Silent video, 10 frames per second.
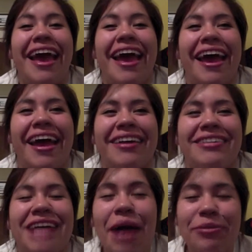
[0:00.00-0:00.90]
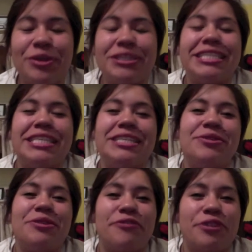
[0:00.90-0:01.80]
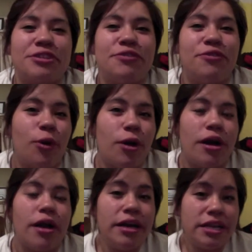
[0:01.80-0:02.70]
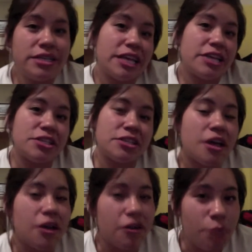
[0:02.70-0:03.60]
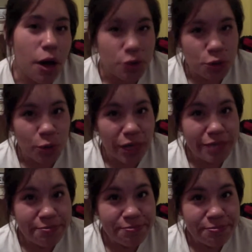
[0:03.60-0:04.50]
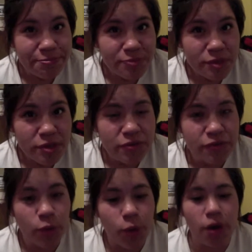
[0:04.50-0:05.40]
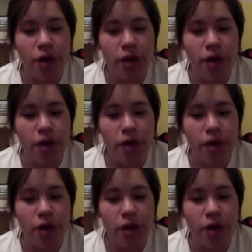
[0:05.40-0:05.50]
and I'm going to teach you the first 4 sections of Module 1 for